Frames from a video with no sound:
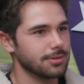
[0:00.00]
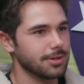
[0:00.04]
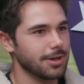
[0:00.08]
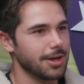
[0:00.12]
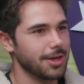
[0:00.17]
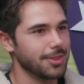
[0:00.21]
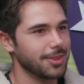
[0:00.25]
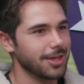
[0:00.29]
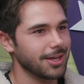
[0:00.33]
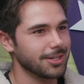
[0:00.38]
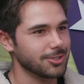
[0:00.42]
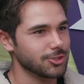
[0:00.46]

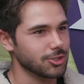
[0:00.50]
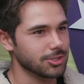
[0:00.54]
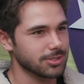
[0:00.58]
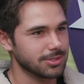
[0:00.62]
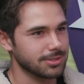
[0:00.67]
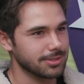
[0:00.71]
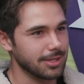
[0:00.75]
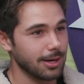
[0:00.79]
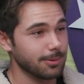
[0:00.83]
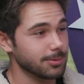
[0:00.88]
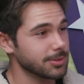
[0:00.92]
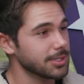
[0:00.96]
And then
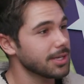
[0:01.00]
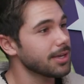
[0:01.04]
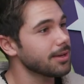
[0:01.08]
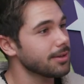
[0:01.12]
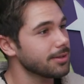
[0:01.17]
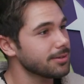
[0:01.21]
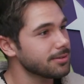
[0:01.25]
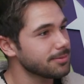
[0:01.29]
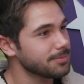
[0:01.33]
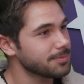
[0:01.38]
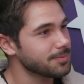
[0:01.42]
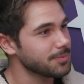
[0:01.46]
just, that was it.
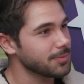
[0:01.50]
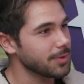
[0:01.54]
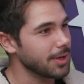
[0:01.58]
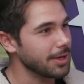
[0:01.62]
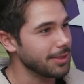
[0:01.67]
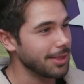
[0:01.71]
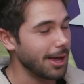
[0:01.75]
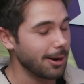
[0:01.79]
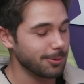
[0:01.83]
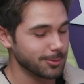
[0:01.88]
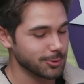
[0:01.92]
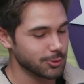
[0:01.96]

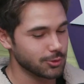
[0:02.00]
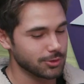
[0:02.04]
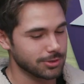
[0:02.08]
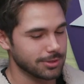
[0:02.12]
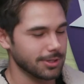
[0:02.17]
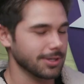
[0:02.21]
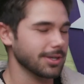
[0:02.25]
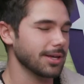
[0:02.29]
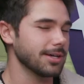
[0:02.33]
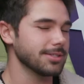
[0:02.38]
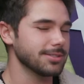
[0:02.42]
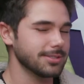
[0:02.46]
And that was,
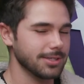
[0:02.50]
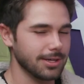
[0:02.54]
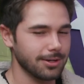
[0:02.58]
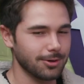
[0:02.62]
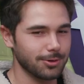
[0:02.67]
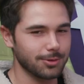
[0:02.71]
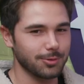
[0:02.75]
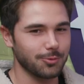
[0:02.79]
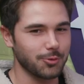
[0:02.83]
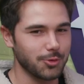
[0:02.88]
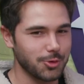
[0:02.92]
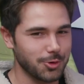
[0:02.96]
like I said
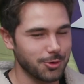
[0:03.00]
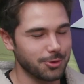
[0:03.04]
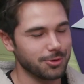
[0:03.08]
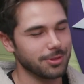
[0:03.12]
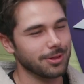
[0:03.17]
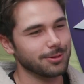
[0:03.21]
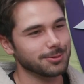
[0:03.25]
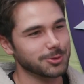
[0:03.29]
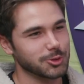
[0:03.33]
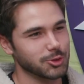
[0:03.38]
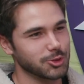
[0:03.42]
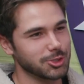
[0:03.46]
on the reunion,
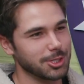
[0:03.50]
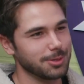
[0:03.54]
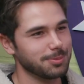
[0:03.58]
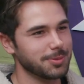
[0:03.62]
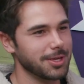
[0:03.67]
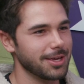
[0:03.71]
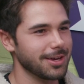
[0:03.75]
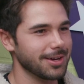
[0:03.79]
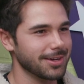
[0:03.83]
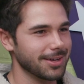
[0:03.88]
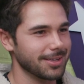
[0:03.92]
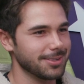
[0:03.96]
that was the same
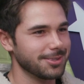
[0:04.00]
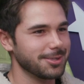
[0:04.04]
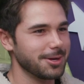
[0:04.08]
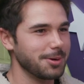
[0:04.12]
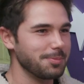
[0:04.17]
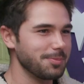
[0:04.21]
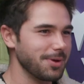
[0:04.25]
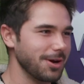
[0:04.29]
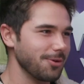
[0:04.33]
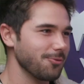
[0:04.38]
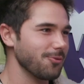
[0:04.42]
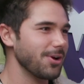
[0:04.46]
day I get
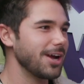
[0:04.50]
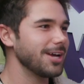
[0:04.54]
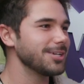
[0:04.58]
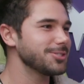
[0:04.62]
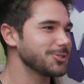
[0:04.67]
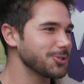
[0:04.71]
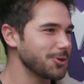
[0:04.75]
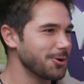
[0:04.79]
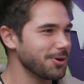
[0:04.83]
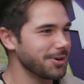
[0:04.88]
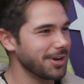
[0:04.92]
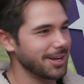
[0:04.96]
dumped by yeah,
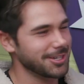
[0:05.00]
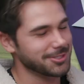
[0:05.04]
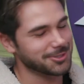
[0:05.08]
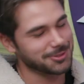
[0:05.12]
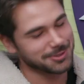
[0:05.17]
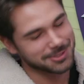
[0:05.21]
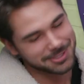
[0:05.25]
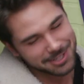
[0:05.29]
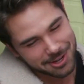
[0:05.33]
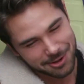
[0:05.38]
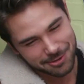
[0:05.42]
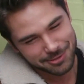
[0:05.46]
Rachel yeah. on
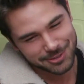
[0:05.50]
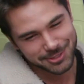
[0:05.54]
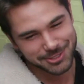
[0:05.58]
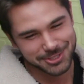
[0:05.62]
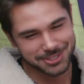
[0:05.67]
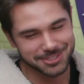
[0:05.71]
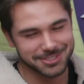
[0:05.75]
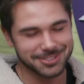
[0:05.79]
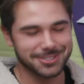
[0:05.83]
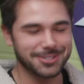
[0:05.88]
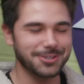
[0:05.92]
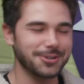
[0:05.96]
national
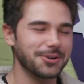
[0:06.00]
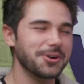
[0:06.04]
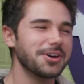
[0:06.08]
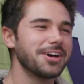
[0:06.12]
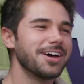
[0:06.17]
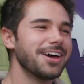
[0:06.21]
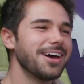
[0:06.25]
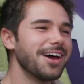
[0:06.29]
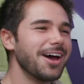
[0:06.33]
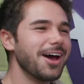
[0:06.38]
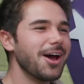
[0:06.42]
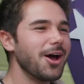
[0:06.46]
television. Yeah. So
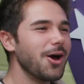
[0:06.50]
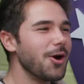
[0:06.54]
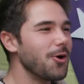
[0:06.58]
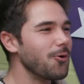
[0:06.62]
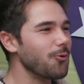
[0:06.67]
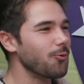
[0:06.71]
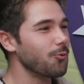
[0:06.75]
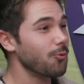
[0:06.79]
double whammy.